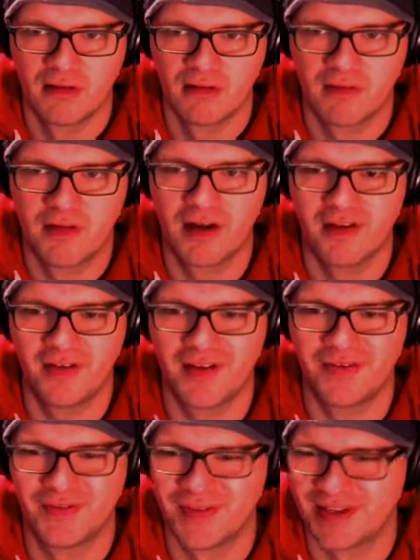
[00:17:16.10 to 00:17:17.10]

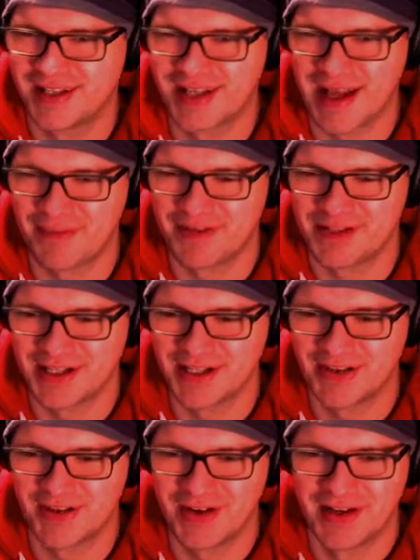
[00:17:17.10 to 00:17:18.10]
It happens
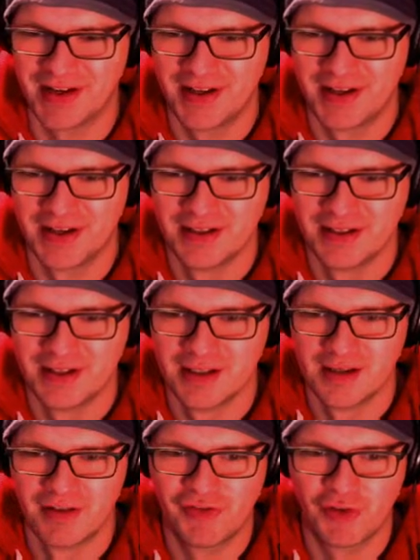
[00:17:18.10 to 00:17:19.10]
anyway.
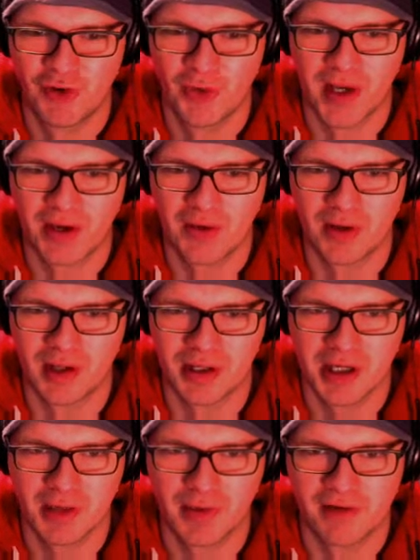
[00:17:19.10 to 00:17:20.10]
4-way all in.
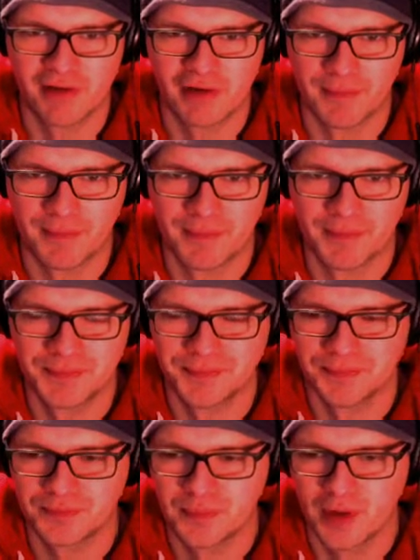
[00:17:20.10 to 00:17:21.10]
Come on, everyone.
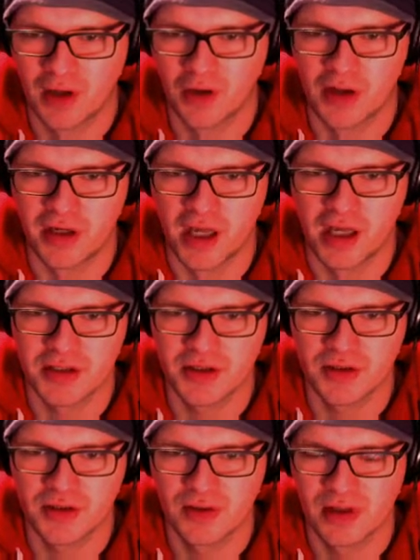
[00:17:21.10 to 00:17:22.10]
I've got the
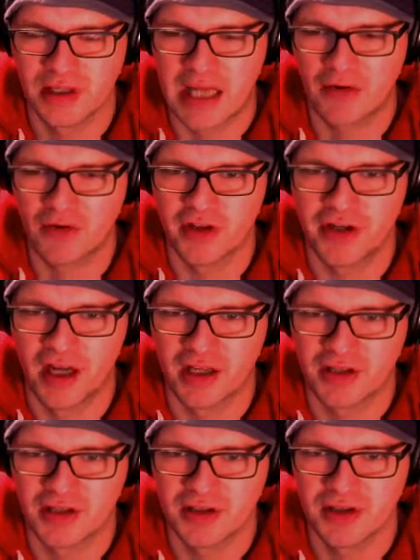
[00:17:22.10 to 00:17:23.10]
nuts. And now I've got the
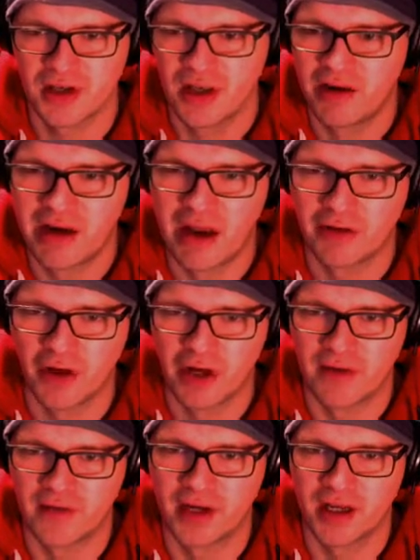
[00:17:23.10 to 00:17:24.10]
nuts. Now I don't
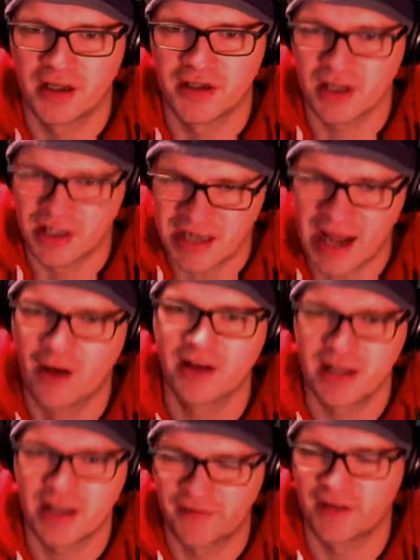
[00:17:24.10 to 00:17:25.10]
have the nuts. Now I
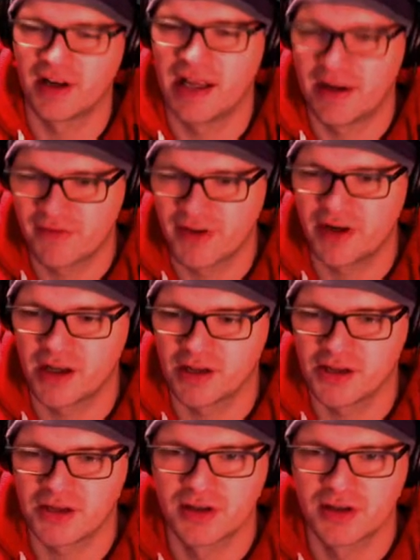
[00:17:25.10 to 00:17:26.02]
definitely have the nuts.